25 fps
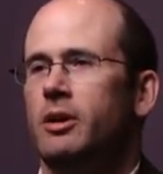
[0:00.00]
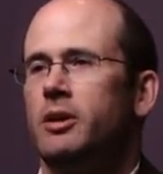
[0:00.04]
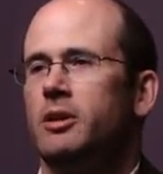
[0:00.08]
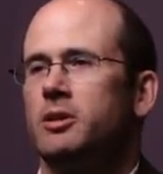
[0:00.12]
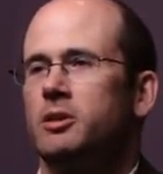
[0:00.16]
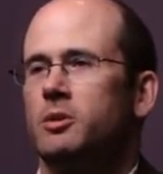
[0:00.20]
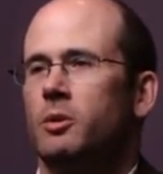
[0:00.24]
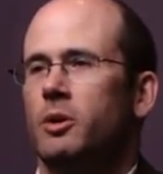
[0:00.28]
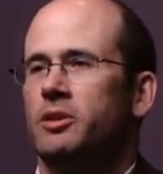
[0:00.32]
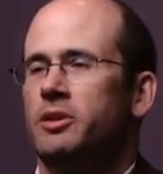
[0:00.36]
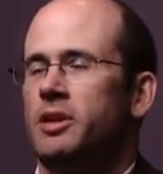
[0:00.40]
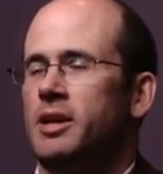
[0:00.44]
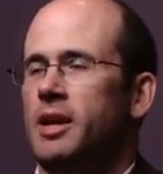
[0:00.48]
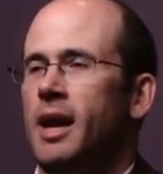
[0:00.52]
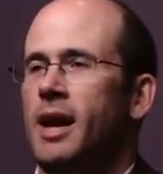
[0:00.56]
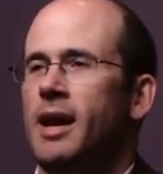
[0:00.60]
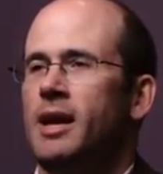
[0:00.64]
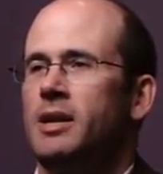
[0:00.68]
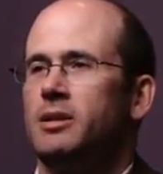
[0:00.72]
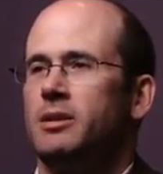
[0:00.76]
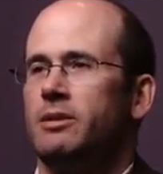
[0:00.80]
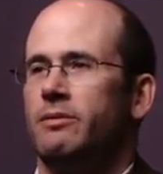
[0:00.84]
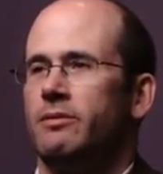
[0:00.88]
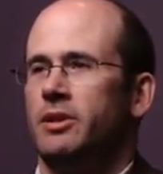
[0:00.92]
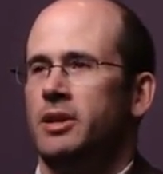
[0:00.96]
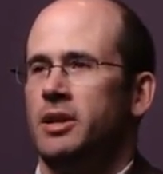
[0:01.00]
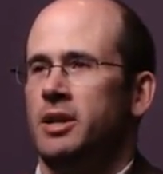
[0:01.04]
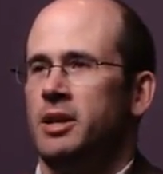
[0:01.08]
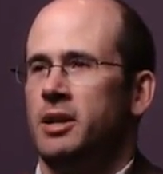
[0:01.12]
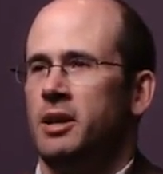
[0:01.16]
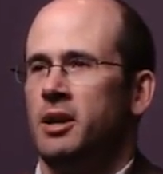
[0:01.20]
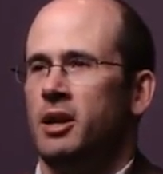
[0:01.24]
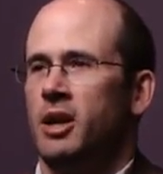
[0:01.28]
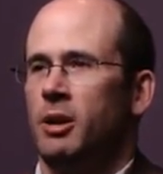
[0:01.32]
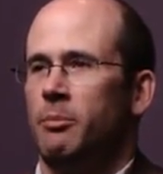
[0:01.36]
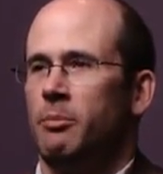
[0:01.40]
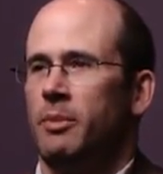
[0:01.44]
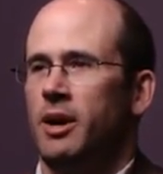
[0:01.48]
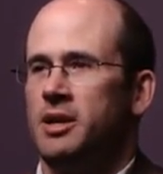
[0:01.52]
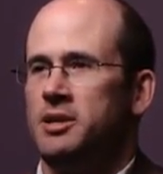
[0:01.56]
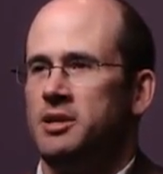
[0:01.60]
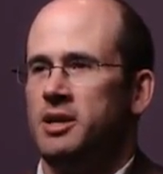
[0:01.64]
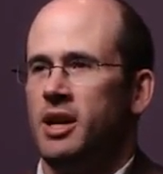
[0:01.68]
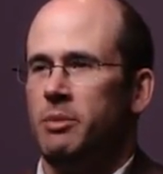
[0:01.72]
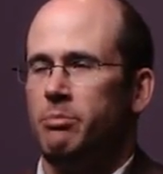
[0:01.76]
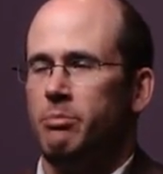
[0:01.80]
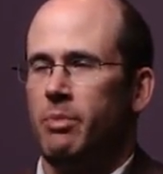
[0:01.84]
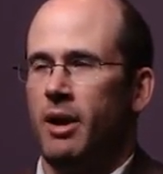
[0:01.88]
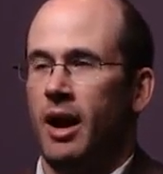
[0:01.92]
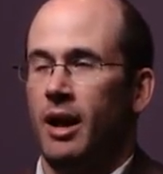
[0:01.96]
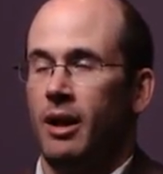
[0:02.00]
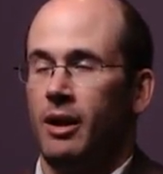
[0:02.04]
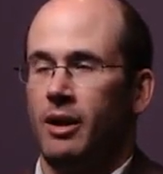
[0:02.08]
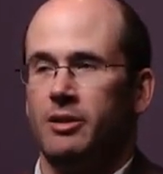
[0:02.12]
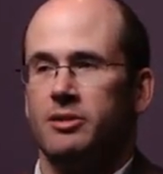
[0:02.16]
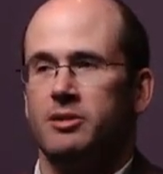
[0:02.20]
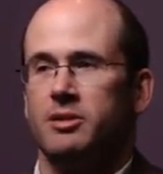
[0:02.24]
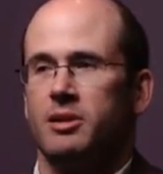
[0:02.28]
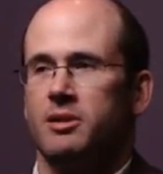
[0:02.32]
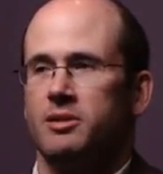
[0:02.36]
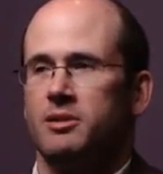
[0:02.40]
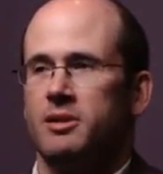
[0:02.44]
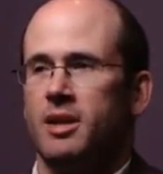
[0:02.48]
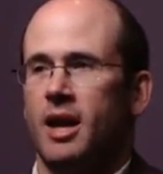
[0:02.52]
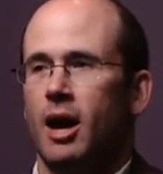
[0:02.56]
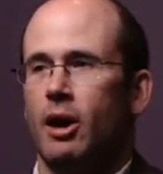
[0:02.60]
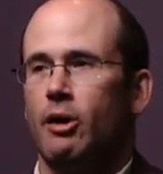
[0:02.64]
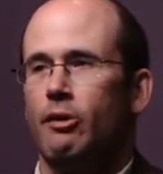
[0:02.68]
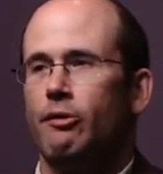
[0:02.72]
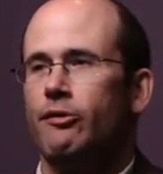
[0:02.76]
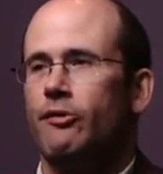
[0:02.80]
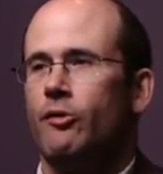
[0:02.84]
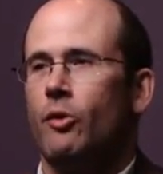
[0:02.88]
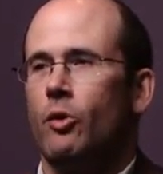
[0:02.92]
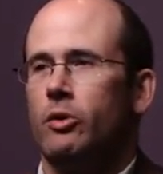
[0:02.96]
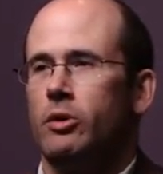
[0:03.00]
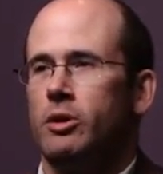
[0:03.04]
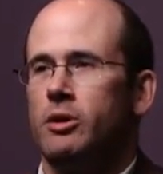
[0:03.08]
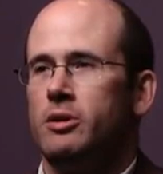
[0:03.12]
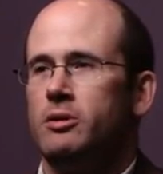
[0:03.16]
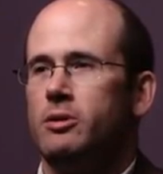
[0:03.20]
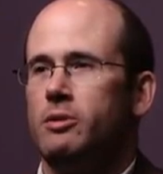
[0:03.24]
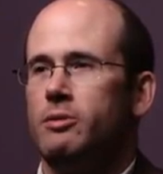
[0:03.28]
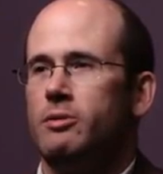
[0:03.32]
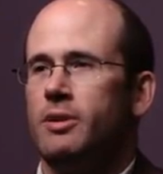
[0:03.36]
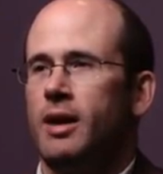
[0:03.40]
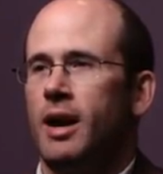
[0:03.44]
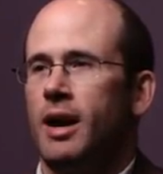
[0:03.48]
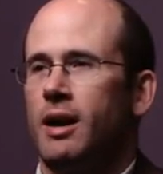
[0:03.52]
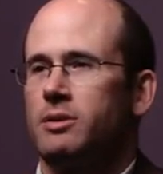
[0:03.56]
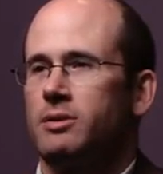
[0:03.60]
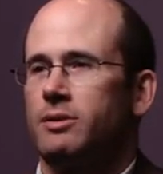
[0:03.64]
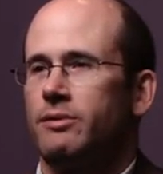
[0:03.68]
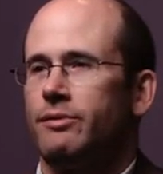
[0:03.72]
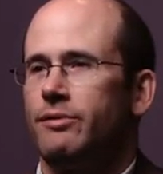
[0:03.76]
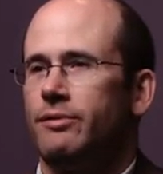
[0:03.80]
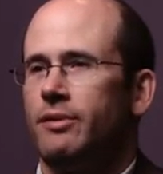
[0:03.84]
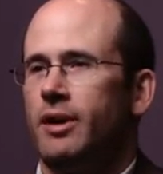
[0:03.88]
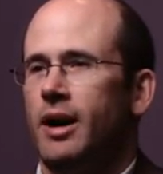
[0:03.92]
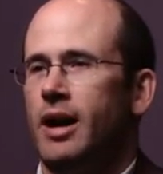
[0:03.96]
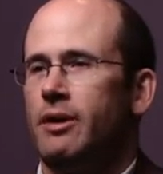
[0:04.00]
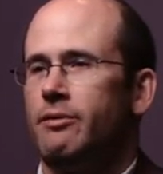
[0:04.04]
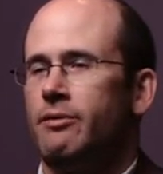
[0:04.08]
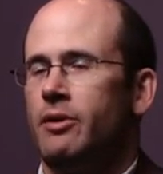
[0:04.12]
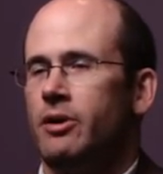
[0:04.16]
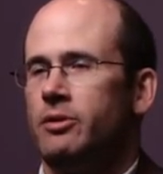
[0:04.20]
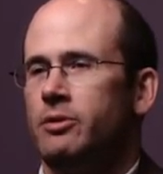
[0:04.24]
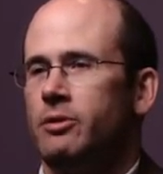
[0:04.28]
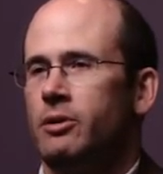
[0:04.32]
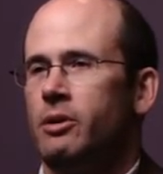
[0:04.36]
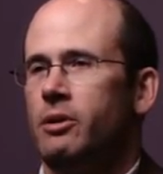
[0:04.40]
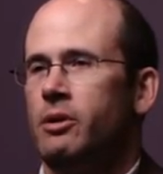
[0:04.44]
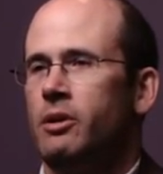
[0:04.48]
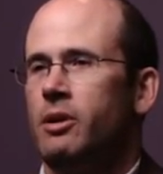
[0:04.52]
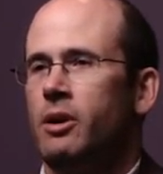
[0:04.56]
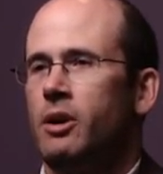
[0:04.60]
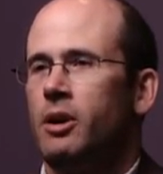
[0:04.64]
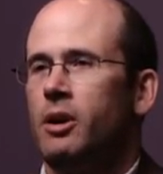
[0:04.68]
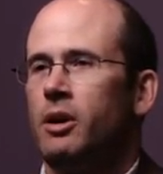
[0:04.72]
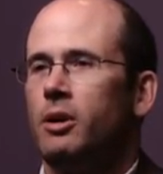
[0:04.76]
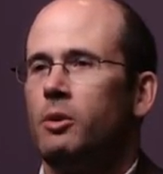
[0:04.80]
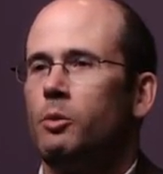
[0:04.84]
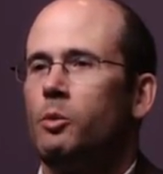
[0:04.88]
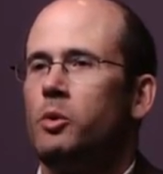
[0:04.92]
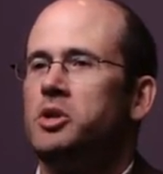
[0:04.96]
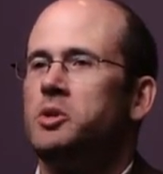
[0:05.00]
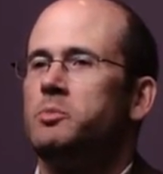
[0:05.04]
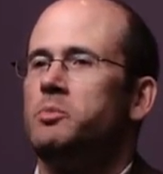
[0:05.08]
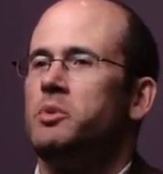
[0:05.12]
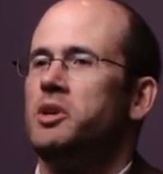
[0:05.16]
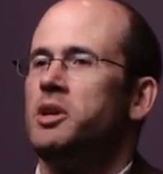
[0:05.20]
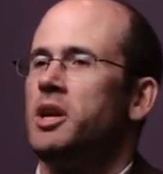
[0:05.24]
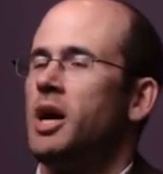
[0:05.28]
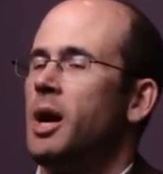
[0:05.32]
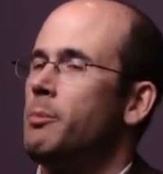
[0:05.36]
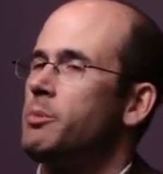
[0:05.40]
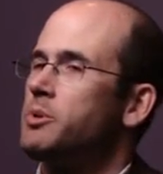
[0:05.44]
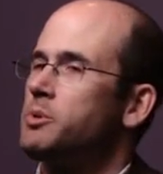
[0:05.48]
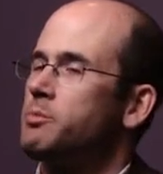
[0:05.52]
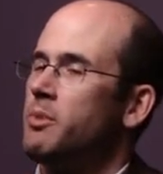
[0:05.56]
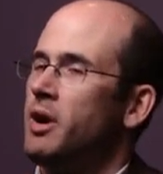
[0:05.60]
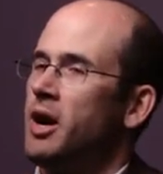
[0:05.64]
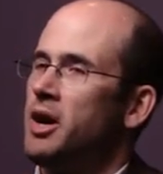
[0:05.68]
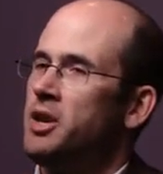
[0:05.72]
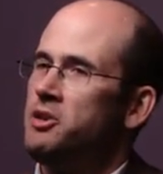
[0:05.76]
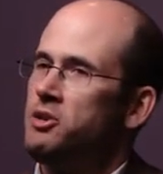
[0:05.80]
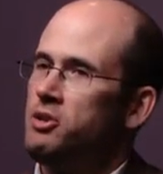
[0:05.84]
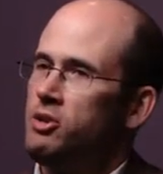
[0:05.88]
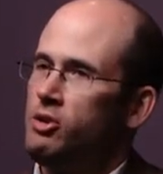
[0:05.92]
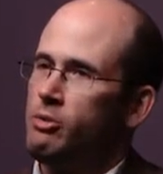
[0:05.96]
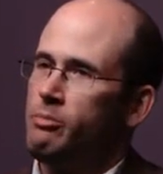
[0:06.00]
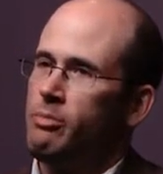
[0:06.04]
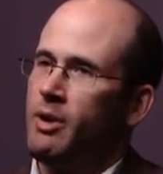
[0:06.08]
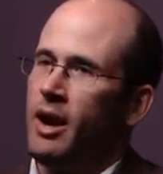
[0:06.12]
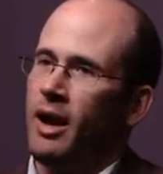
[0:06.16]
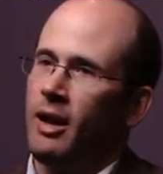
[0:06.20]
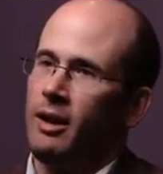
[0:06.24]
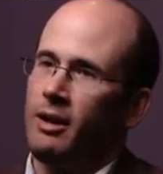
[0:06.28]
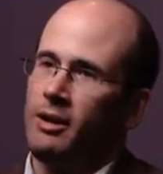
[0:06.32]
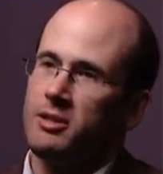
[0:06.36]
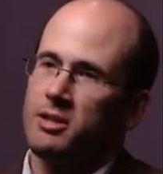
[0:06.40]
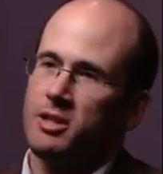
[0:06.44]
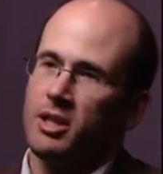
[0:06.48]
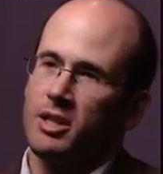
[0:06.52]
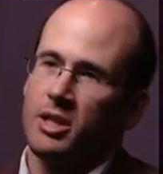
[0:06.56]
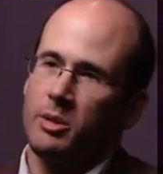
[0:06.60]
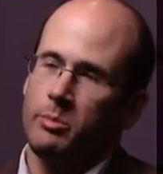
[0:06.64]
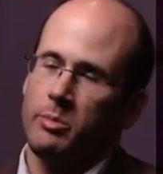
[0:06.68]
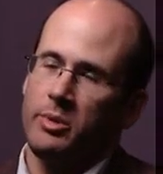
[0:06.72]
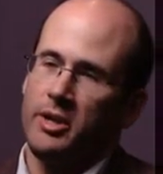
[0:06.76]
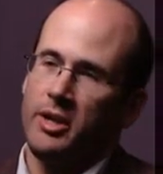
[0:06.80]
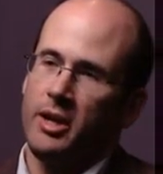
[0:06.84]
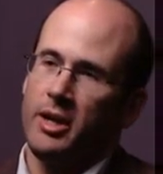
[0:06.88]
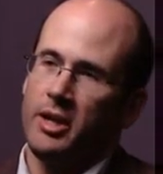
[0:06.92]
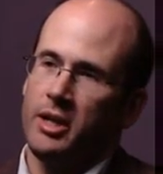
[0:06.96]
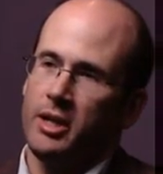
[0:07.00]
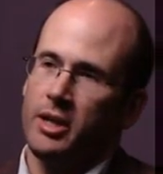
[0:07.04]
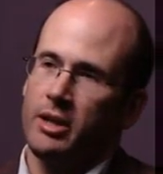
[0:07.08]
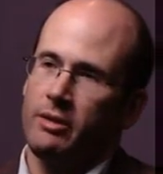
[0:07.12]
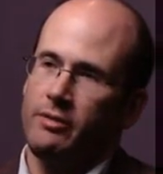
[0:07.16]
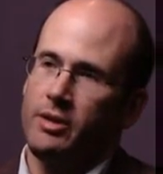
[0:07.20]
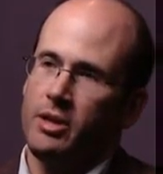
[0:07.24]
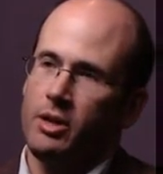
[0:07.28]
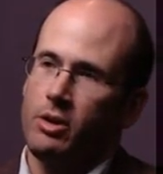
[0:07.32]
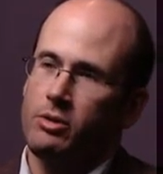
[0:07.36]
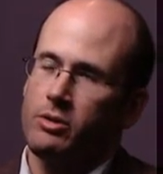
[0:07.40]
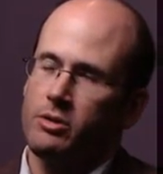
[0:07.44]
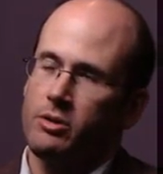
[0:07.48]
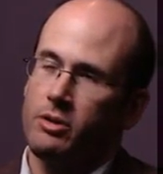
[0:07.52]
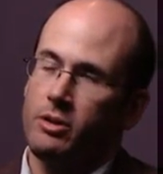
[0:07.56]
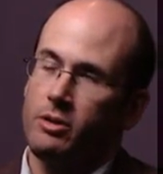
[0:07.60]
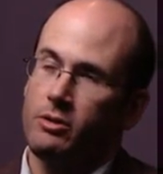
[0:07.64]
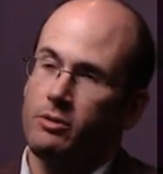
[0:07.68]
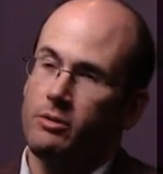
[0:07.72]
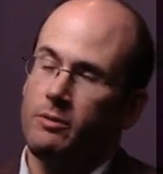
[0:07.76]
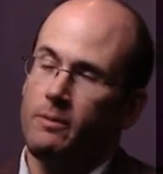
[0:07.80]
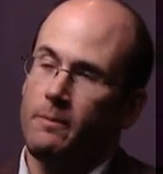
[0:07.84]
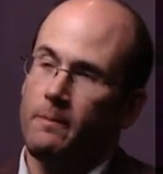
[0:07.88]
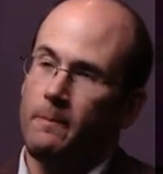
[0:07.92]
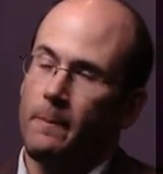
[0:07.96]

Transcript: So at the end of the year, my debt balance is now $42,500, which becomes my new balance at the beginning of year 2.